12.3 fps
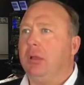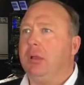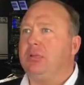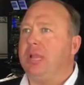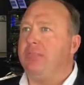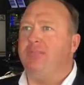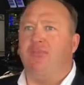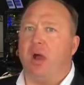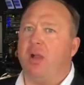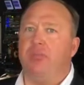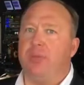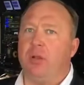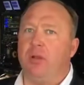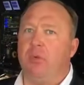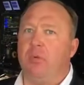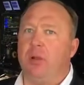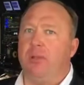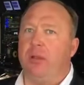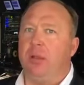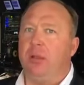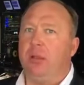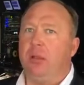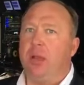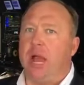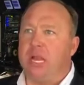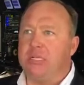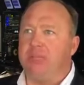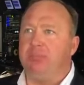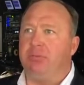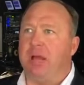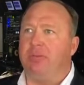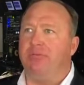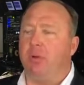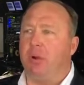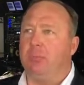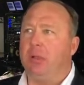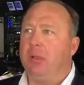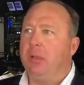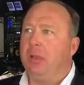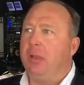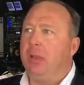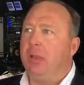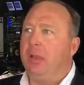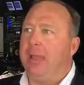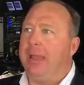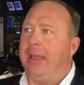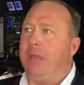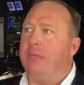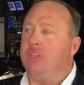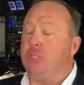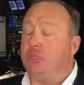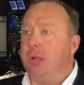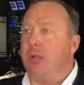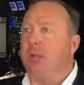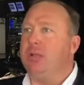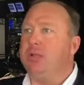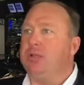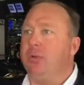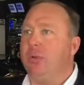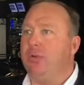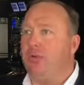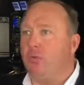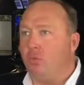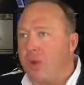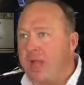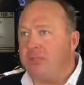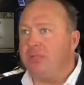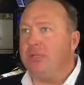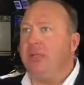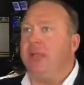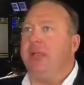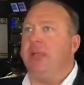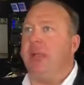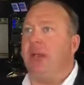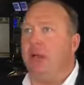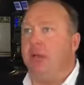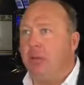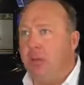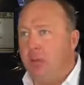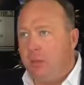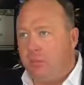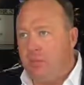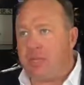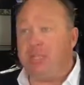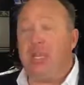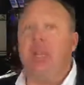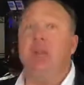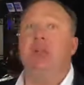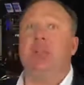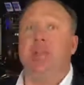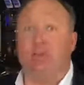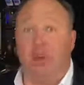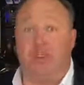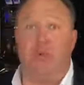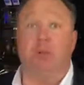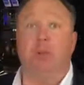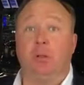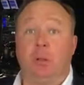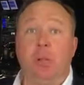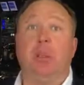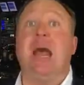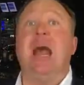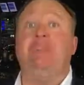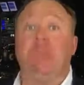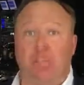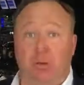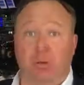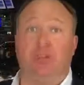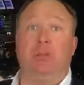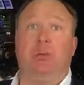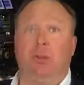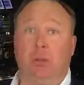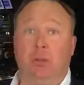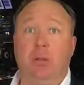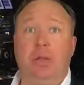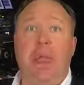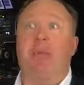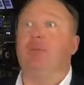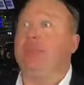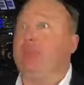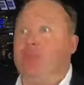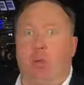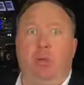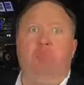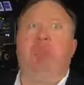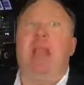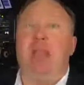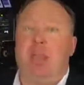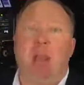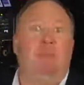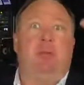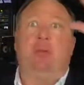because I'm far from the only one with it. I just have a platform, and the spirit is going to resonate now. This is a ritual. Life is a ritual. This whole planet,